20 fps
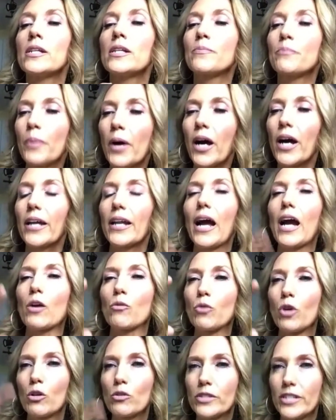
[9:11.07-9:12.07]
But I
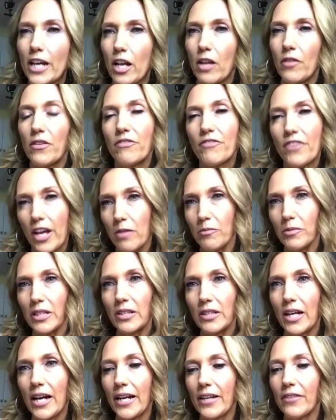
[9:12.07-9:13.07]
wrote down on the family
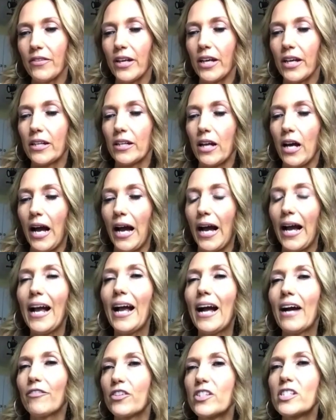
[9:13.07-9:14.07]
line that I
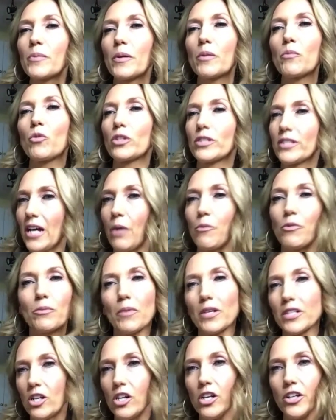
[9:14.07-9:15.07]
have to spend more time with my
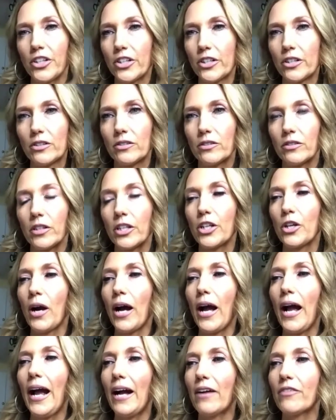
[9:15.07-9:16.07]
daughter. I
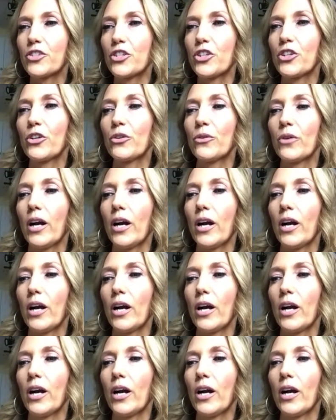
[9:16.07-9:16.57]
have to,